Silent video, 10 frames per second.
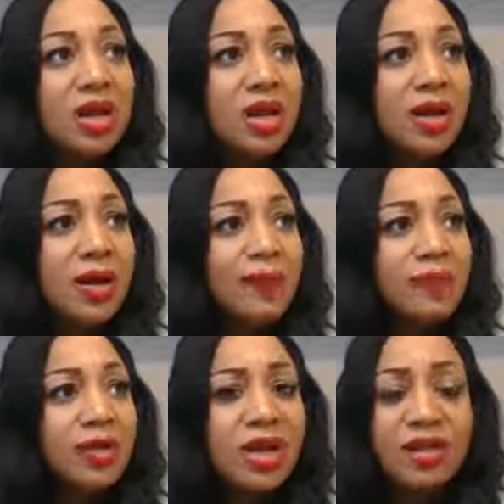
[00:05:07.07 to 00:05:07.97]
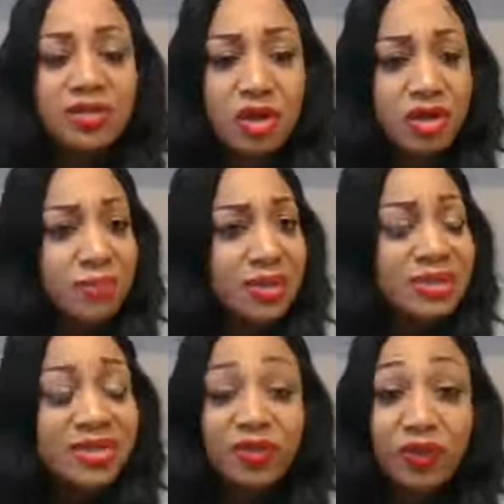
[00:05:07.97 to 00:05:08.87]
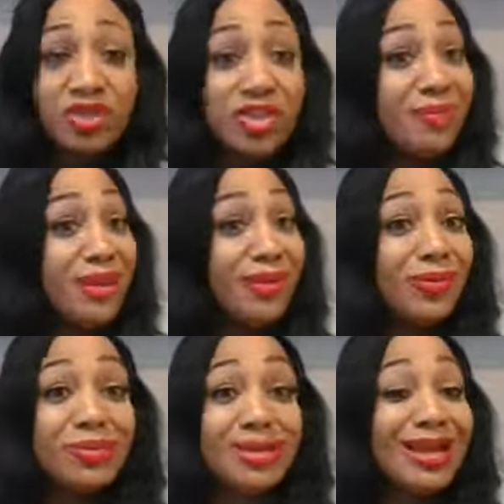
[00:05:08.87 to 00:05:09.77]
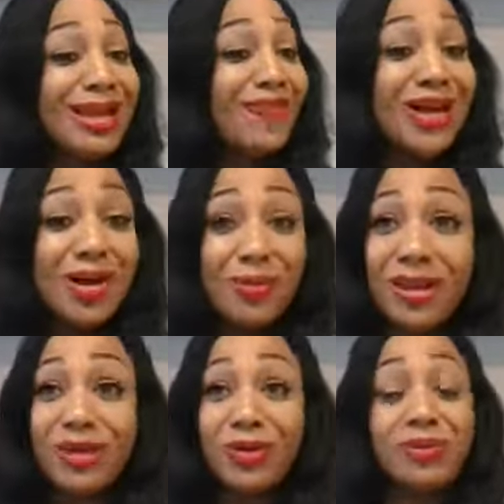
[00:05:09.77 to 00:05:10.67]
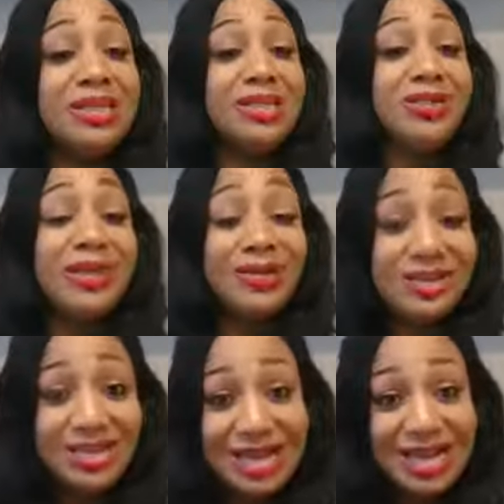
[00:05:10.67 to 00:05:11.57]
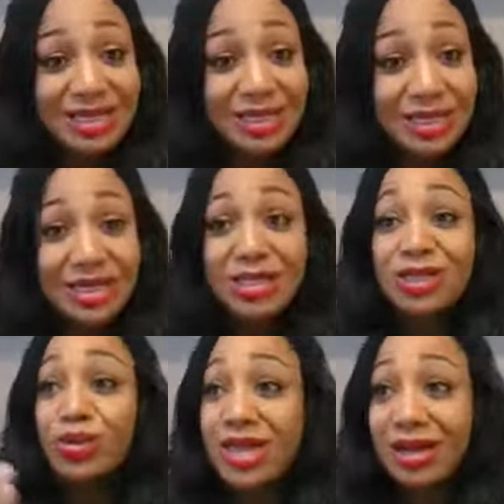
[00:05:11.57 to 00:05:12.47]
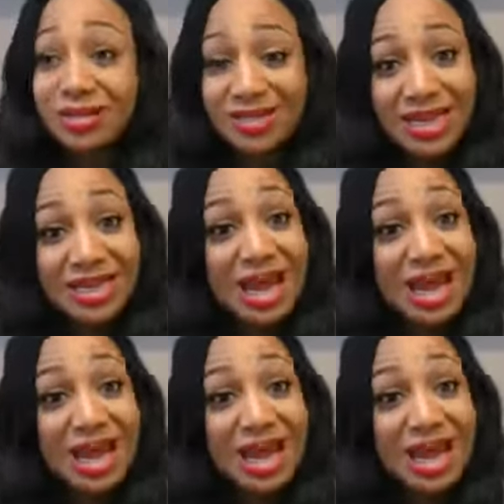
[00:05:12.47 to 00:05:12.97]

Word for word: Um, you know, I started the business fresh out of bankruptcy. Like I filed bankruptcy in 2009, 2010.